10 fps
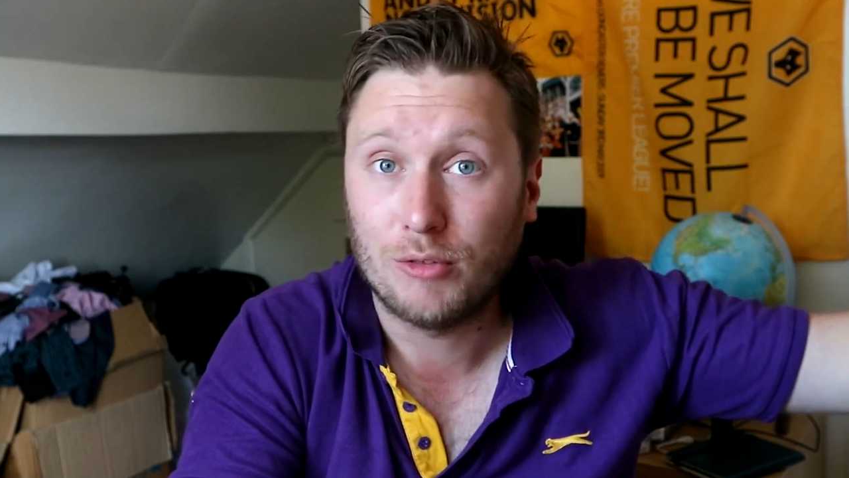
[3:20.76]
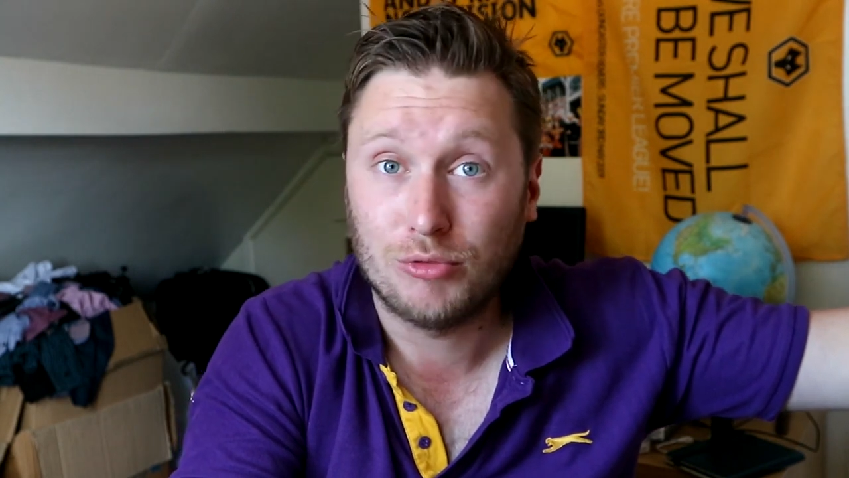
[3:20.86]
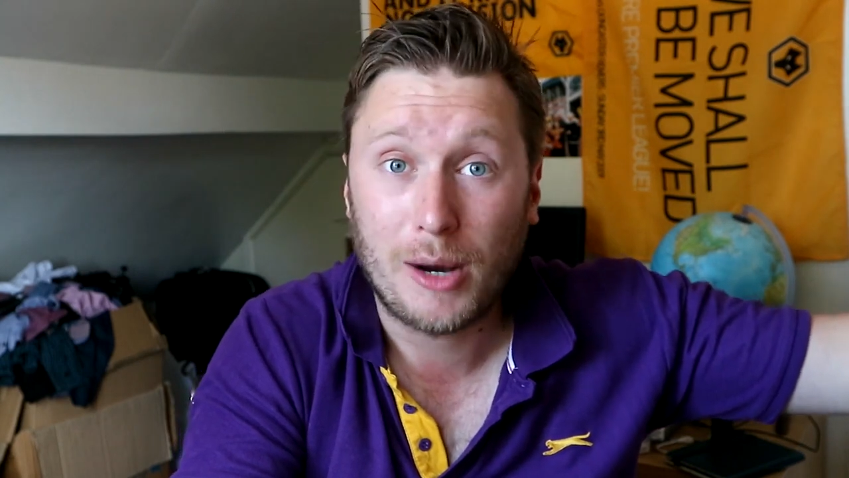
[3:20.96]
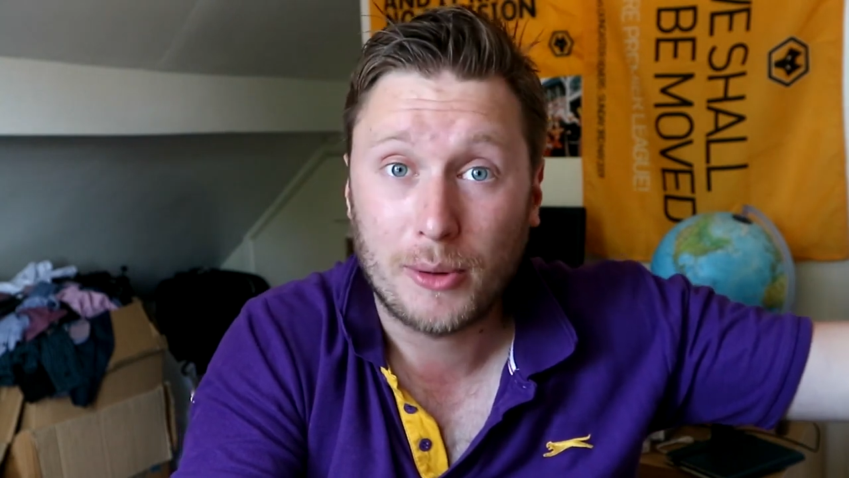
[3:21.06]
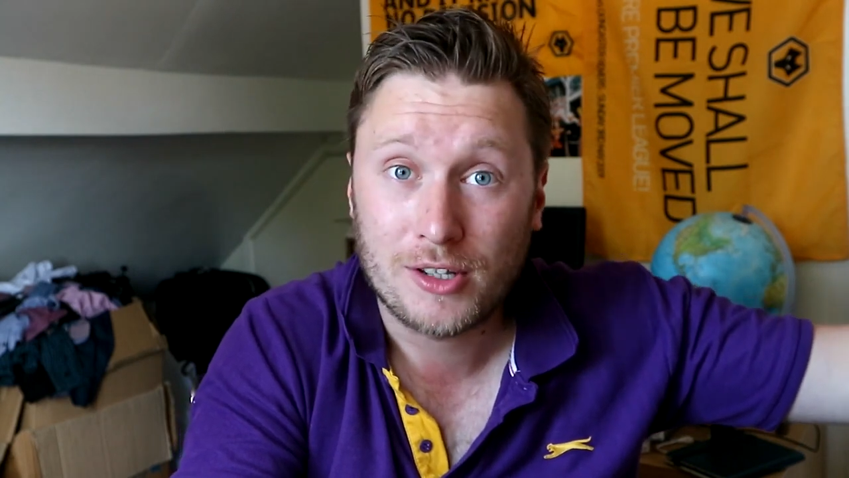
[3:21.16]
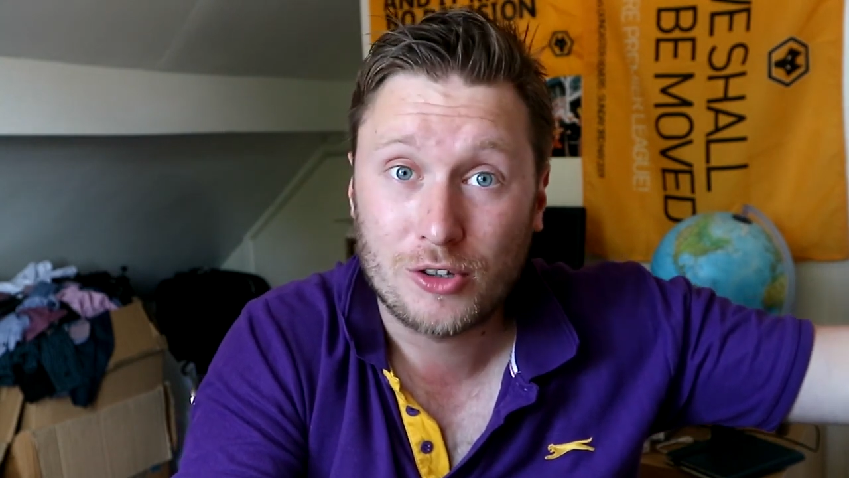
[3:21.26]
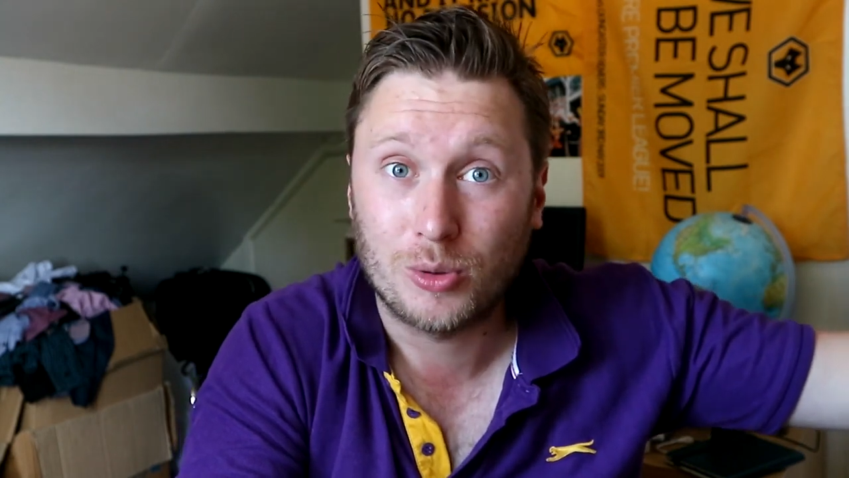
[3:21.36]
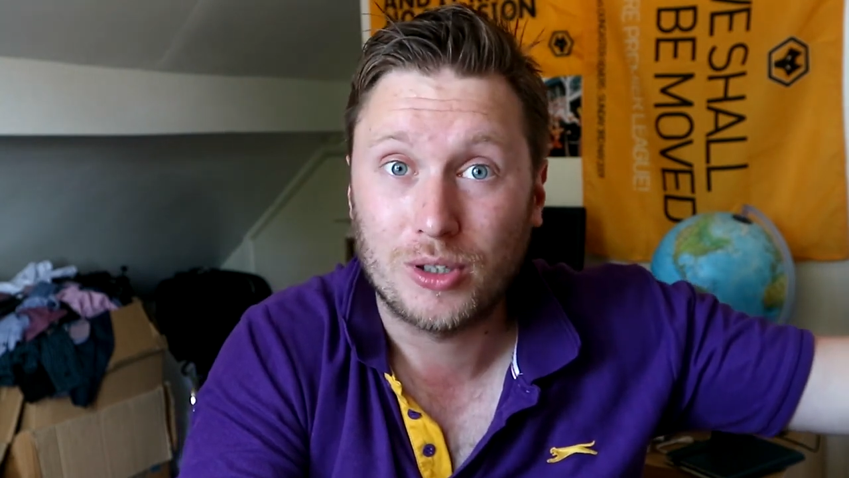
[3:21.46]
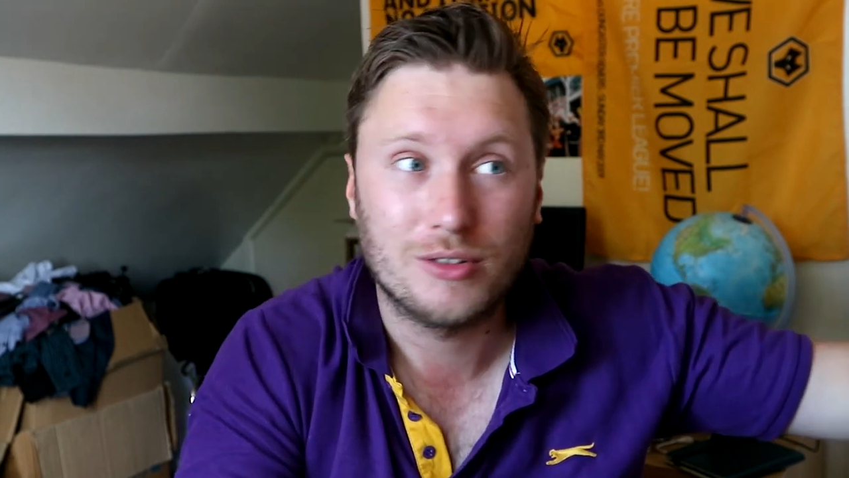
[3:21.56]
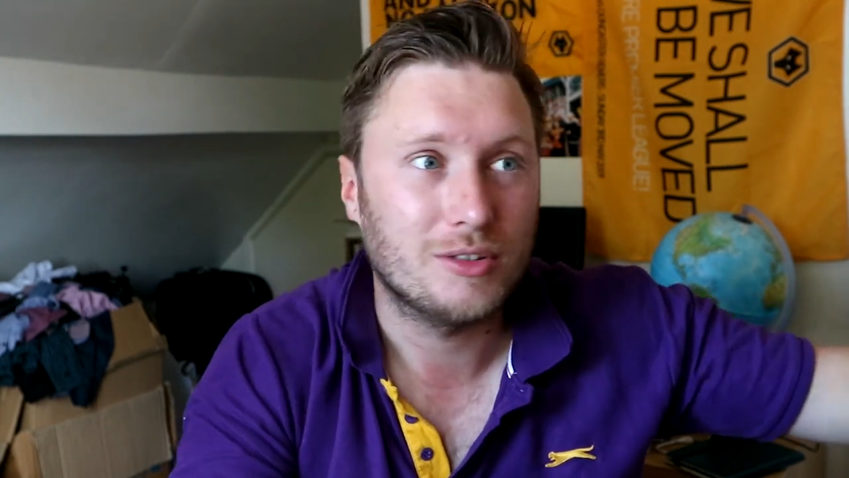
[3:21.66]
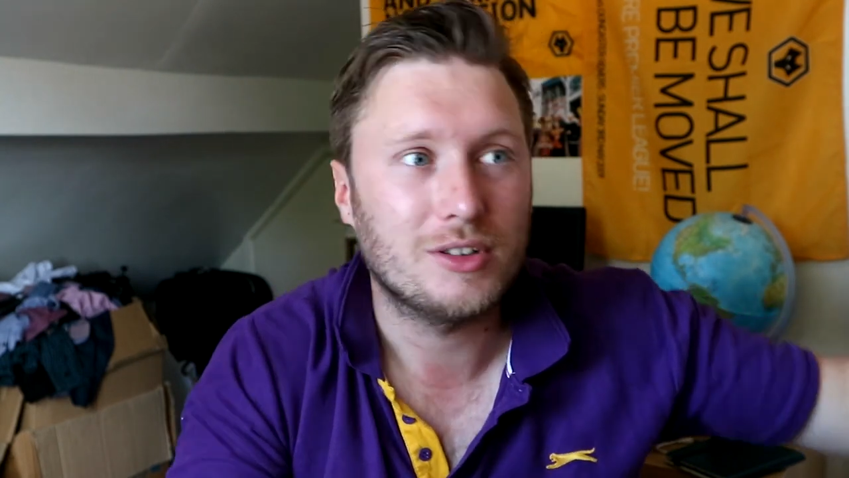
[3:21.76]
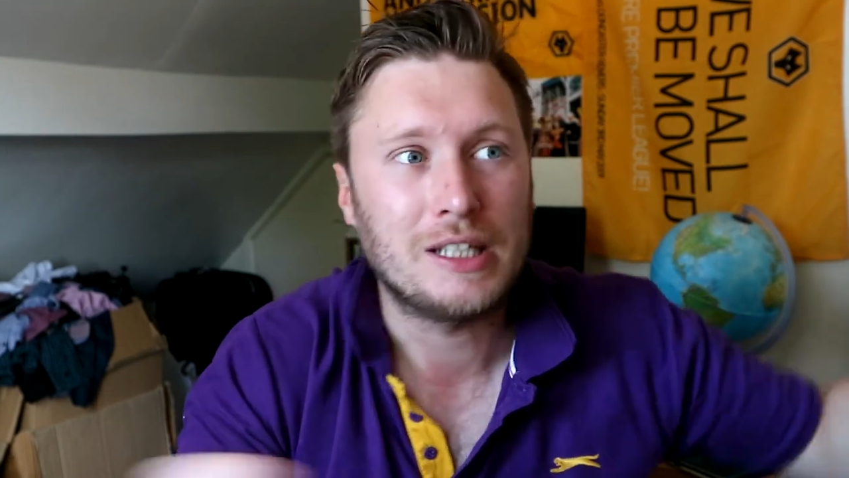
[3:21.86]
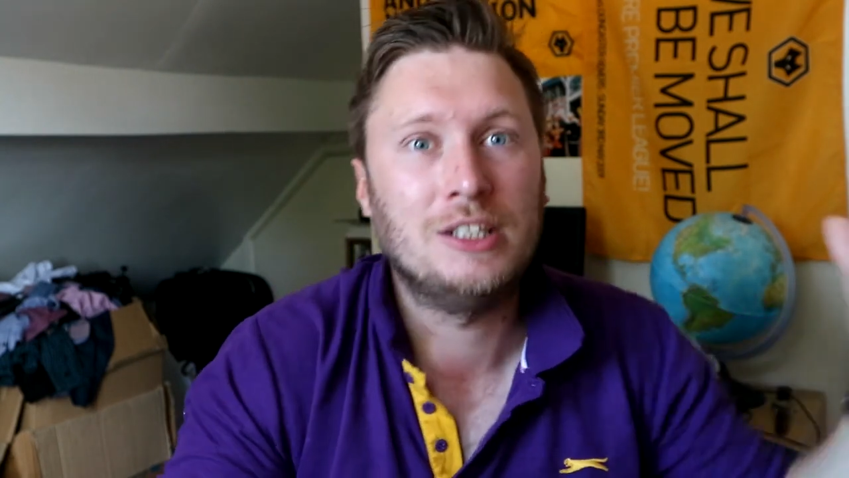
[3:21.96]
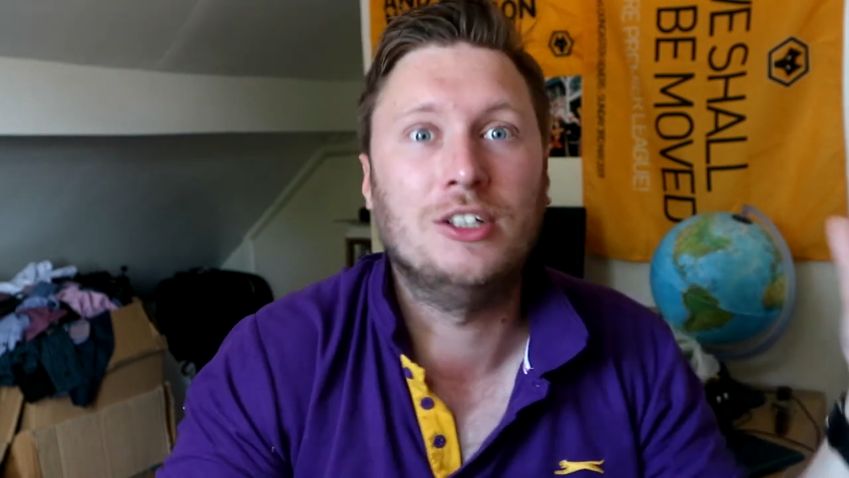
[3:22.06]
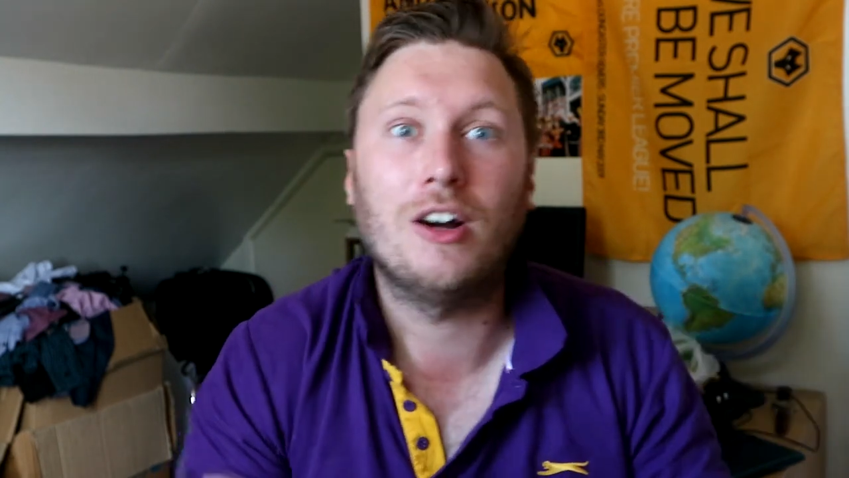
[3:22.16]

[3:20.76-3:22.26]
uh, Rowett, who are these